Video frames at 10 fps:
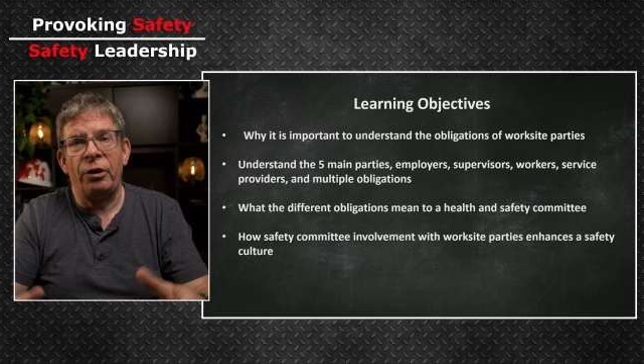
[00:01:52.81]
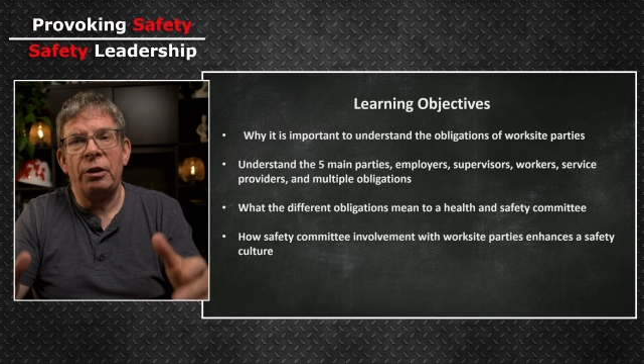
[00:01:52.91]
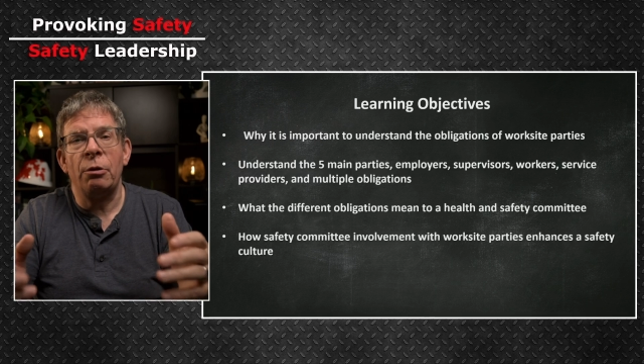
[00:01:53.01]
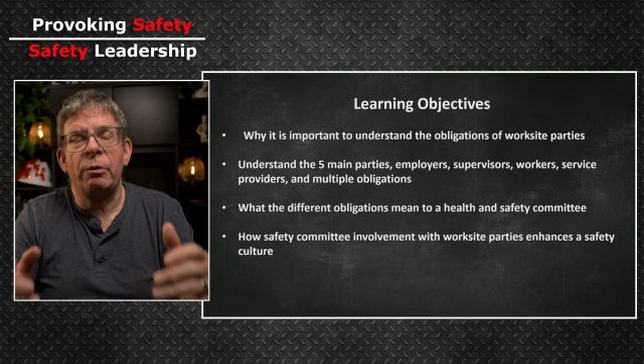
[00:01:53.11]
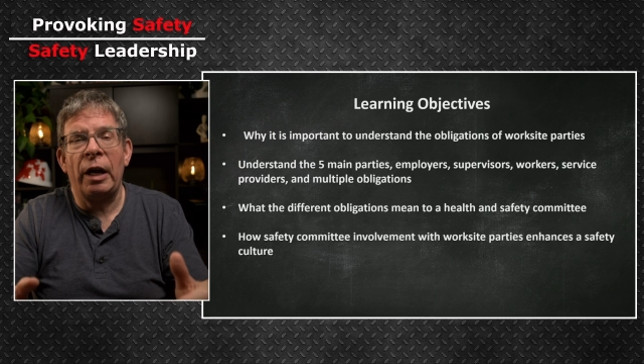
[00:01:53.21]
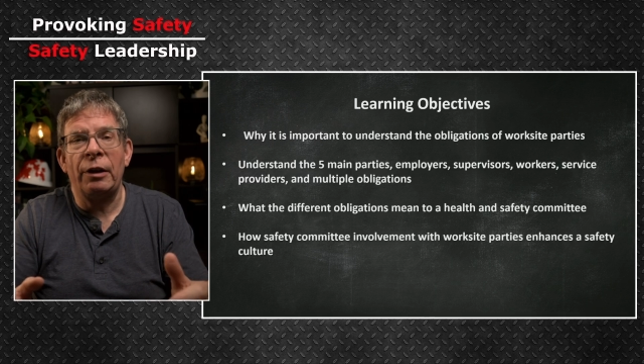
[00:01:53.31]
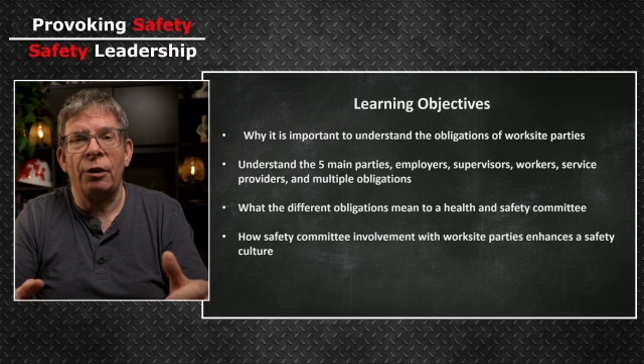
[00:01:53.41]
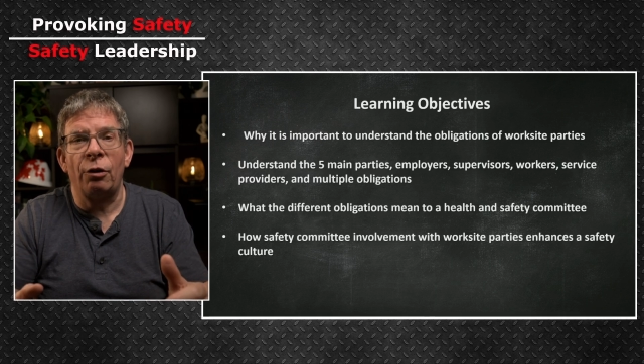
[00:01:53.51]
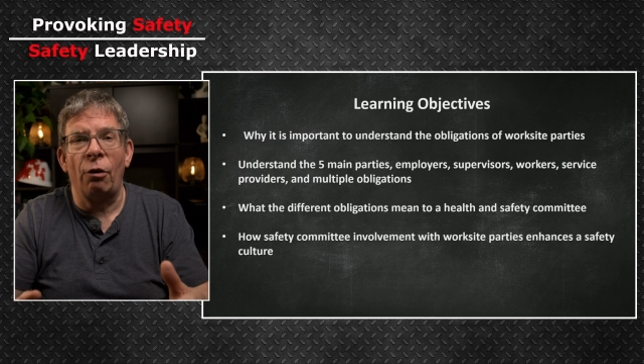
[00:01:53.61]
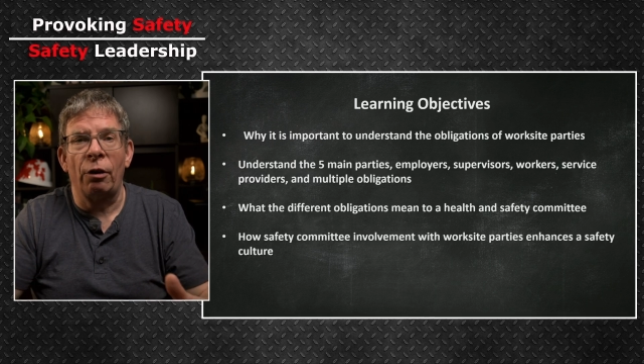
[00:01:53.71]
that you gain
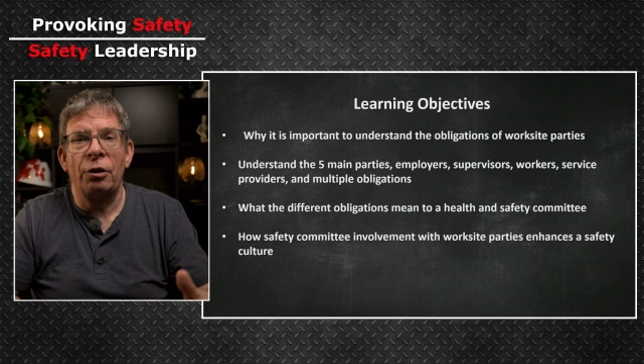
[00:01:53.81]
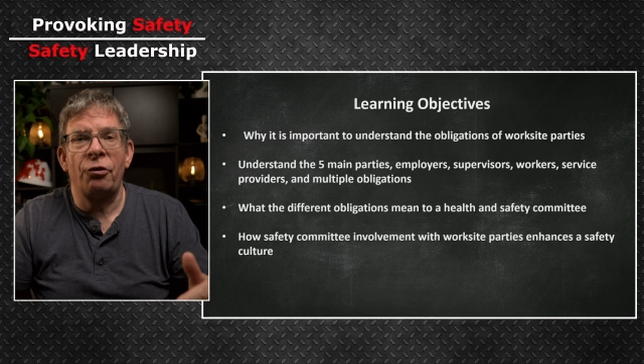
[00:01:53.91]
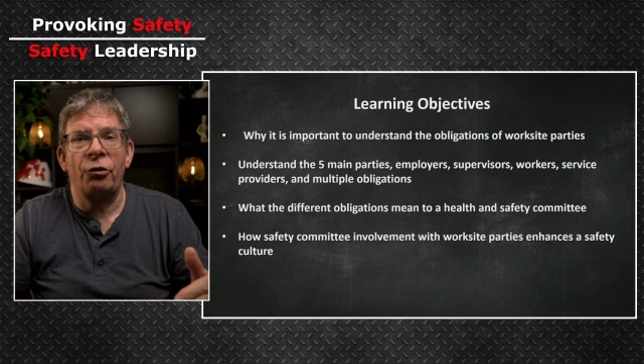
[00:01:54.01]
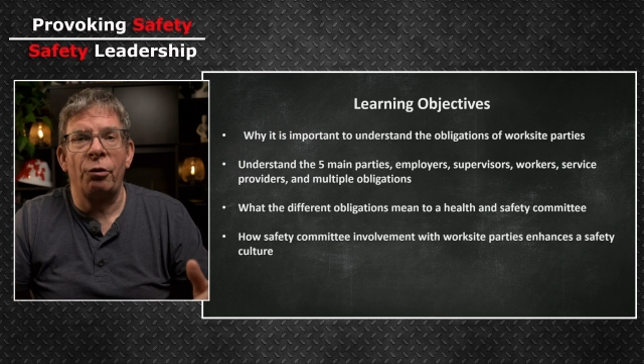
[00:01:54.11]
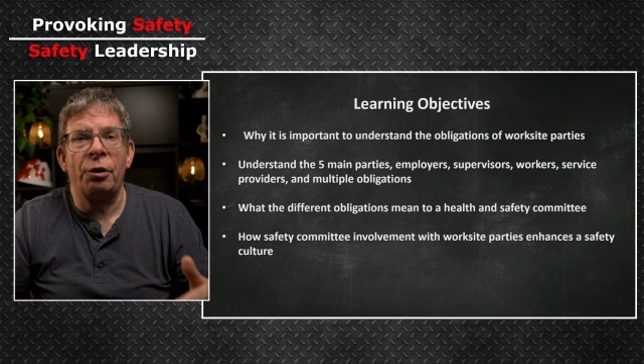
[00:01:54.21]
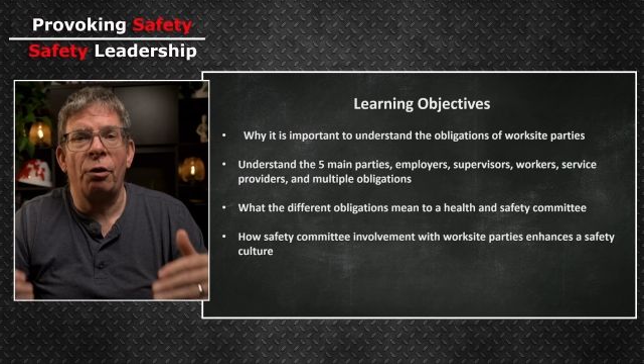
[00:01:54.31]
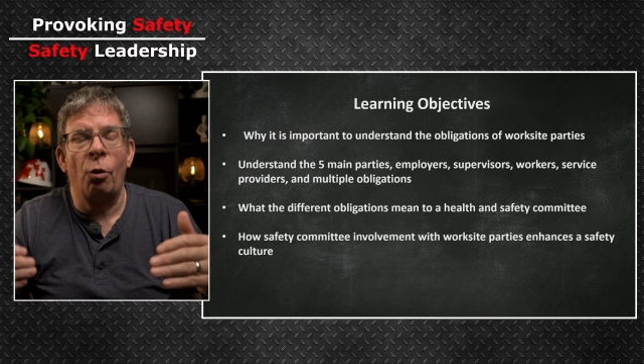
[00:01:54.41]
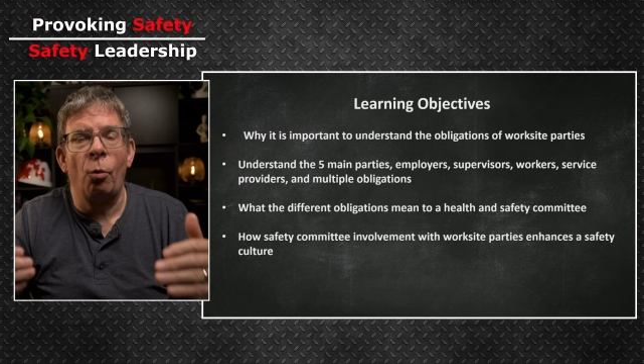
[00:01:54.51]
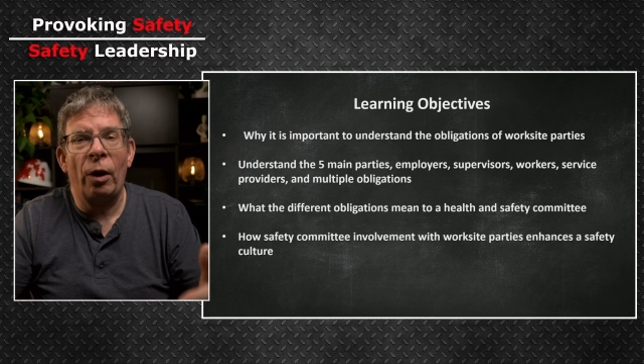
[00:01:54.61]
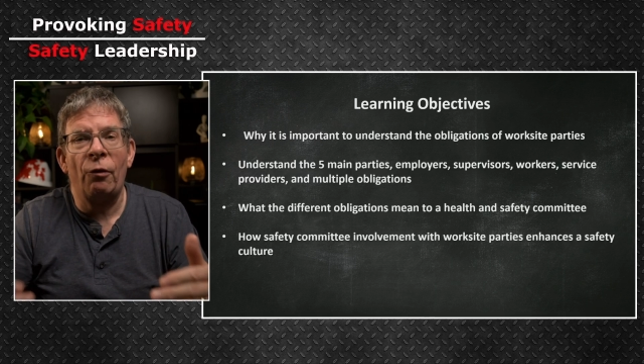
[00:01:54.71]
the knowledge so you're
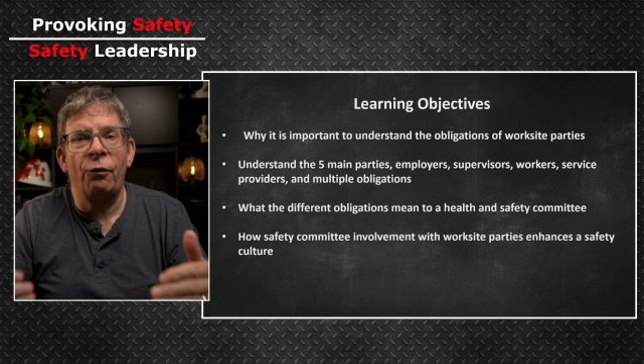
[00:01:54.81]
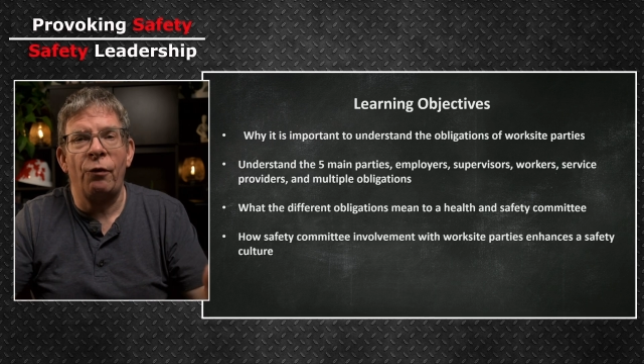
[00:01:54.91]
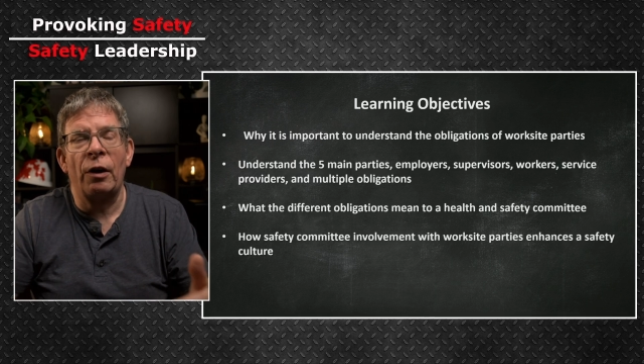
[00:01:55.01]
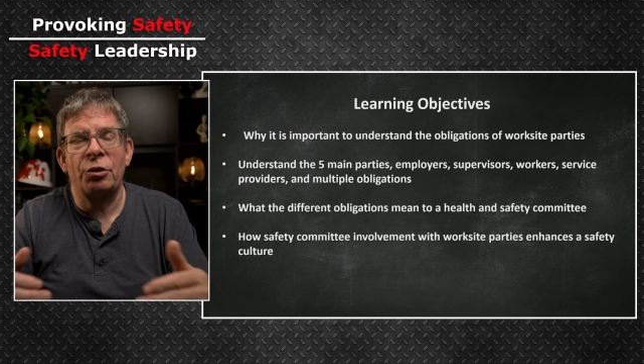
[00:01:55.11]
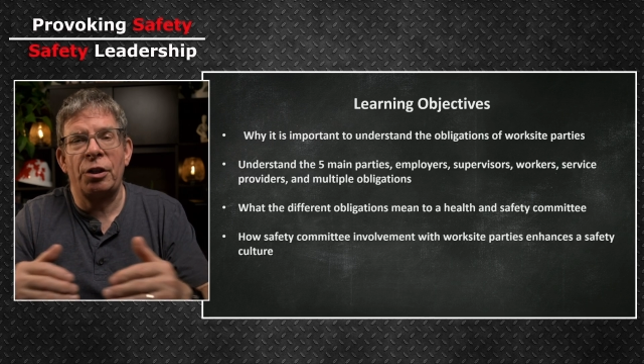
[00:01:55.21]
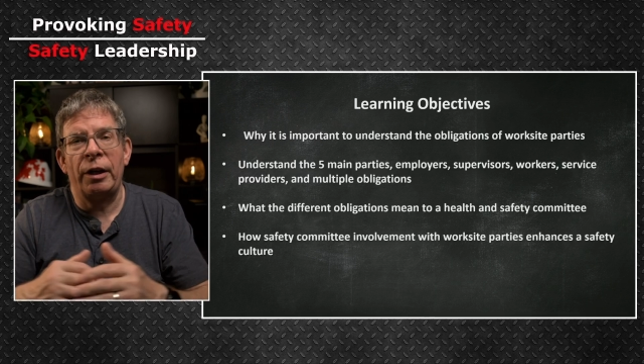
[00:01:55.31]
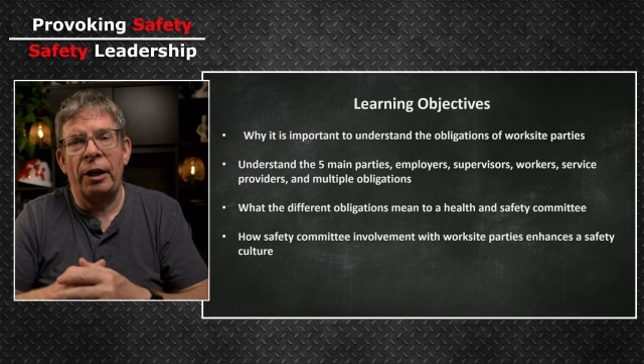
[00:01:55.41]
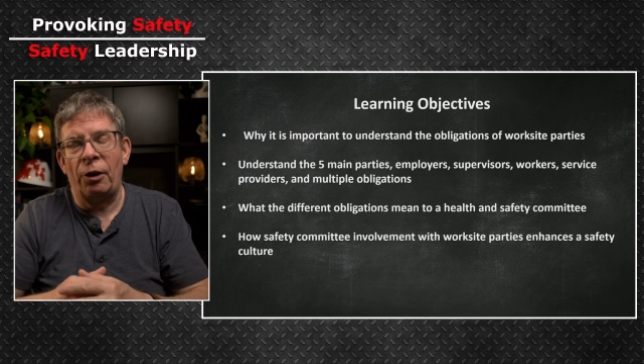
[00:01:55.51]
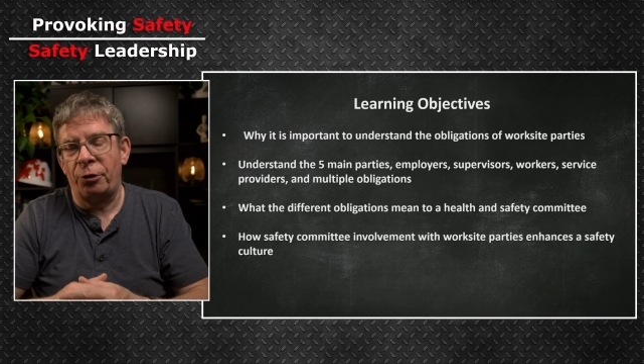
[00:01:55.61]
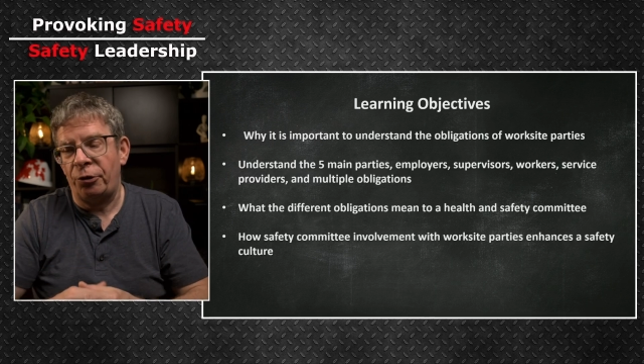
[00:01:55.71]
a well-functioning
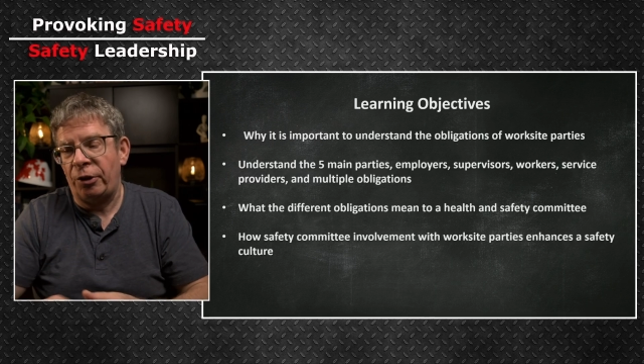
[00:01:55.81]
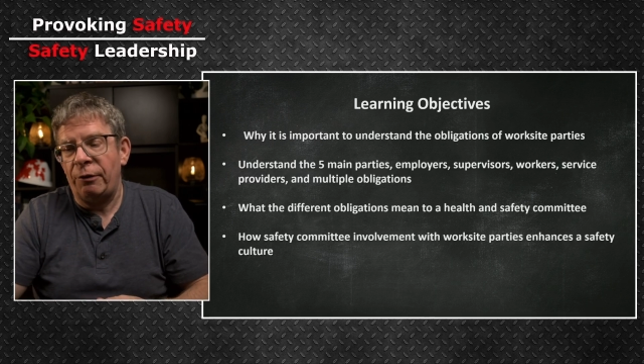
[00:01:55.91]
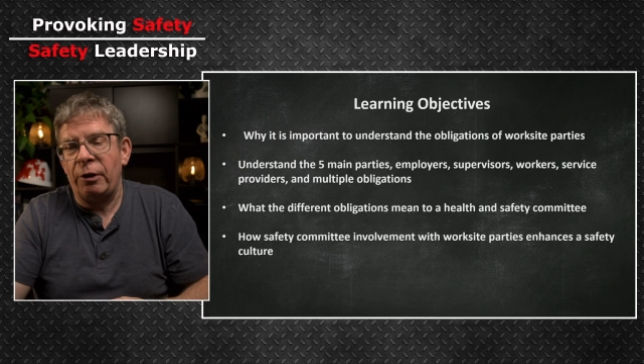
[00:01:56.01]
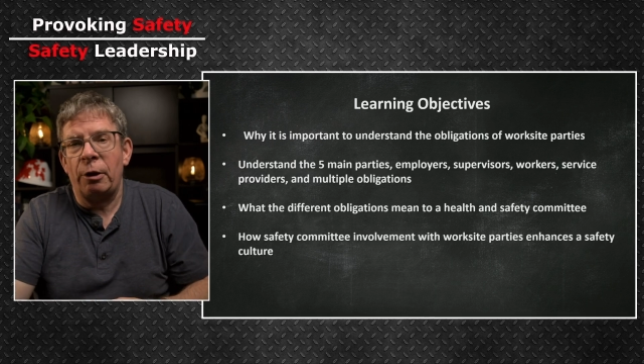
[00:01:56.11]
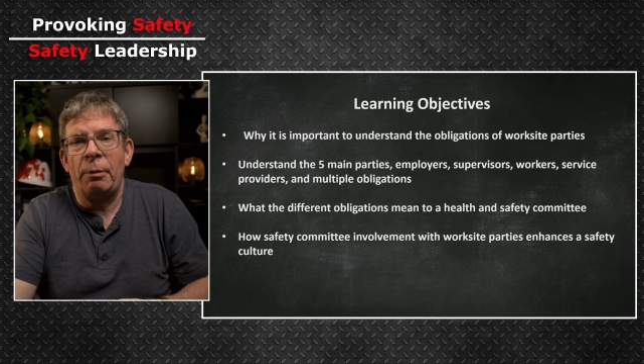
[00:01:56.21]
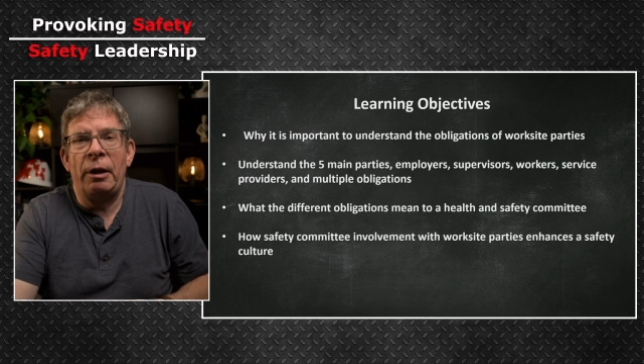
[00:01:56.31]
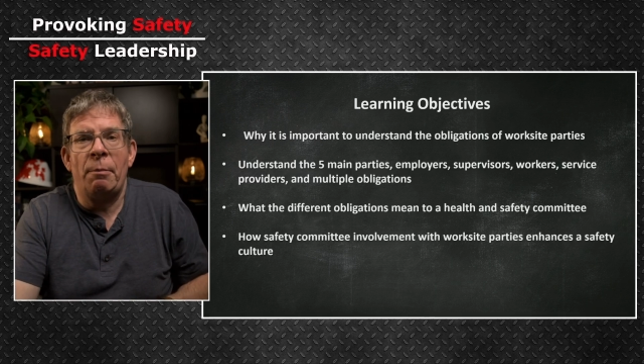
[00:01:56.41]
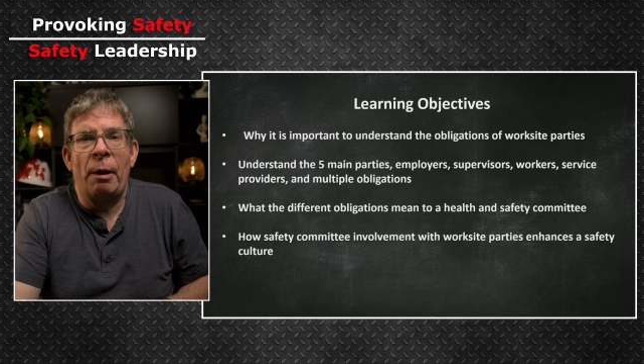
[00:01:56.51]
health and safety committee